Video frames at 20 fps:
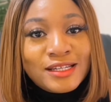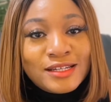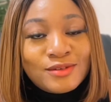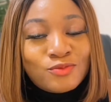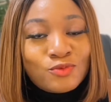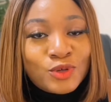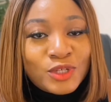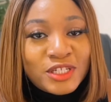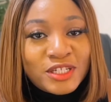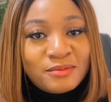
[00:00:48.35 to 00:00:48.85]

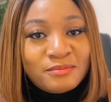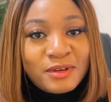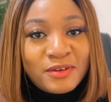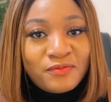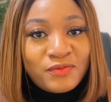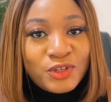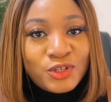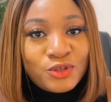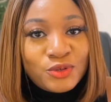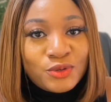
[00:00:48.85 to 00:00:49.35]
watching my
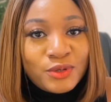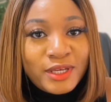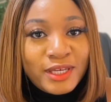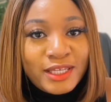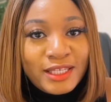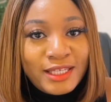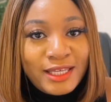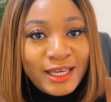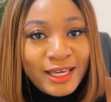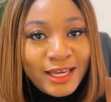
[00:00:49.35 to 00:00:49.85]
video
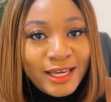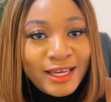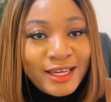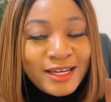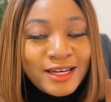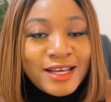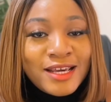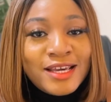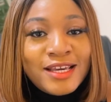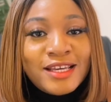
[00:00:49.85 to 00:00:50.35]

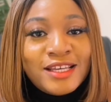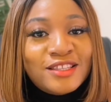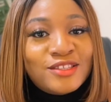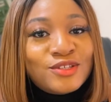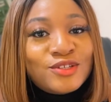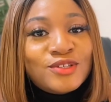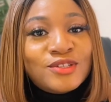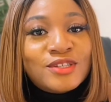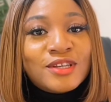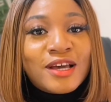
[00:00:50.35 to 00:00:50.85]
again. It's
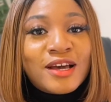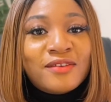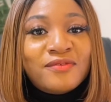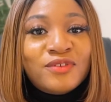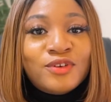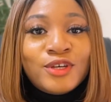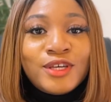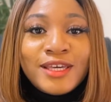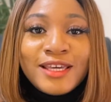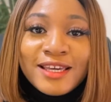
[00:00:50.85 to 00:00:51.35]
good to have
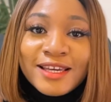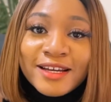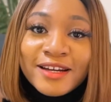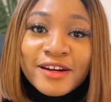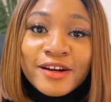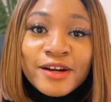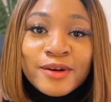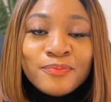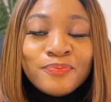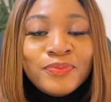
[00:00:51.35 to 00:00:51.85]
you
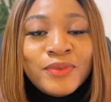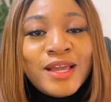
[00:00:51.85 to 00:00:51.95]
here.